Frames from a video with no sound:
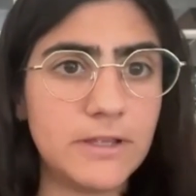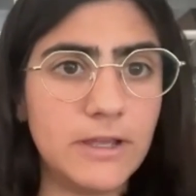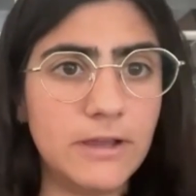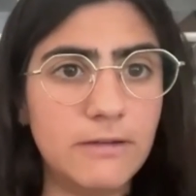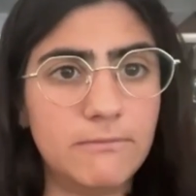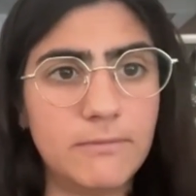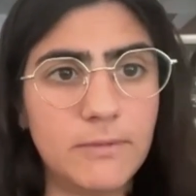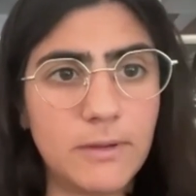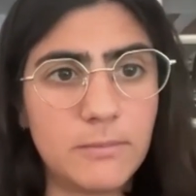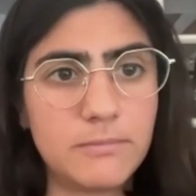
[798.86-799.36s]

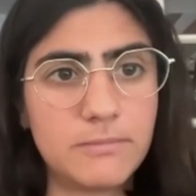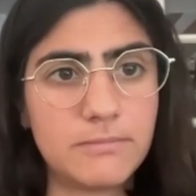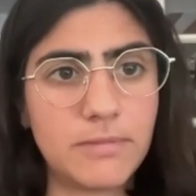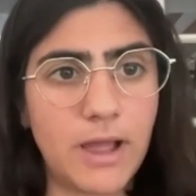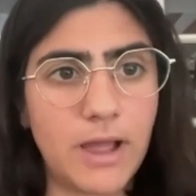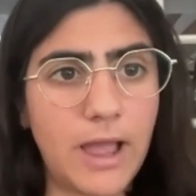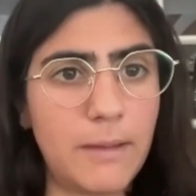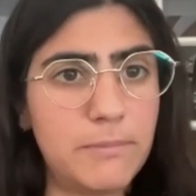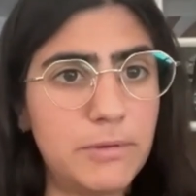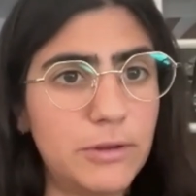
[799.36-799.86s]
yeah, I'm
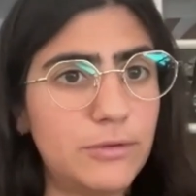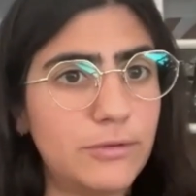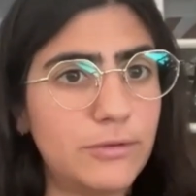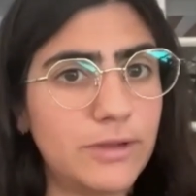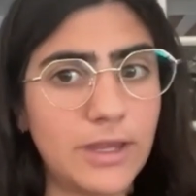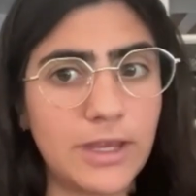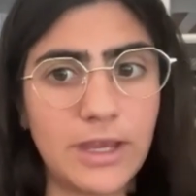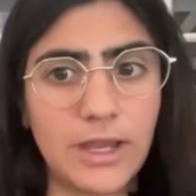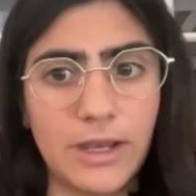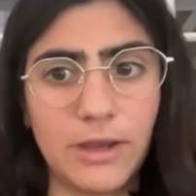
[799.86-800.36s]
happy to
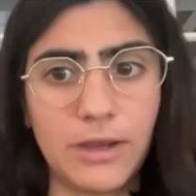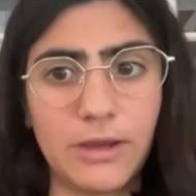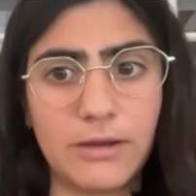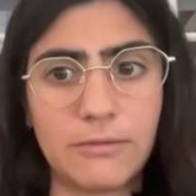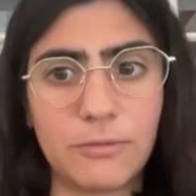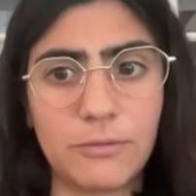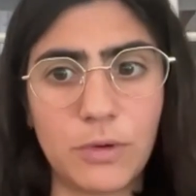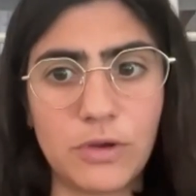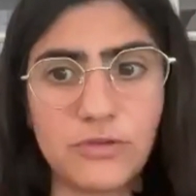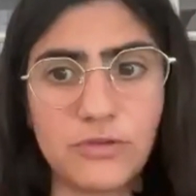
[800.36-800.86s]
take any
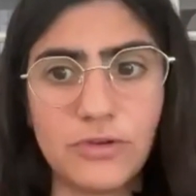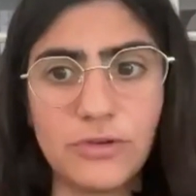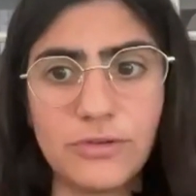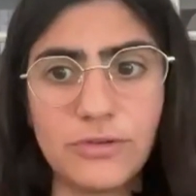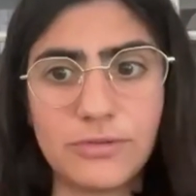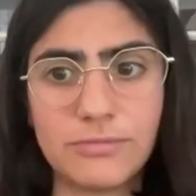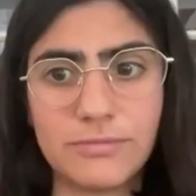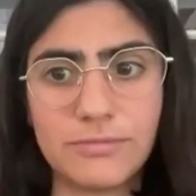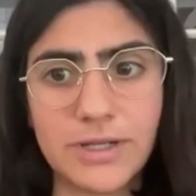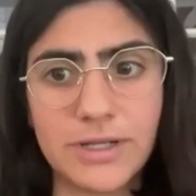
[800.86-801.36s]

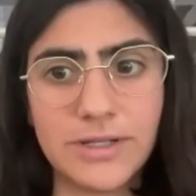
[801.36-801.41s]
questions.